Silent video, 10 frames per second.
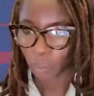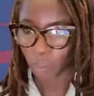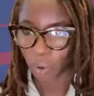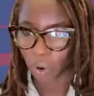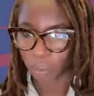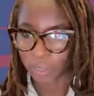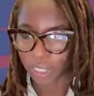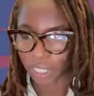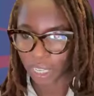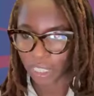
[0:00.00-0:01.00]
We'll hope
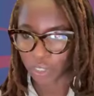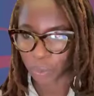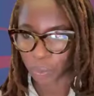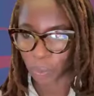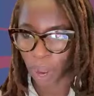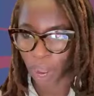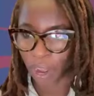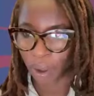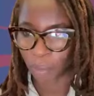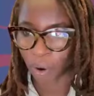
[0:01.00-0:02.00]
to get to
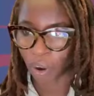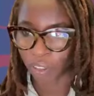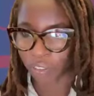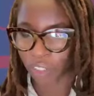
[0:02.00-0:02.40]
all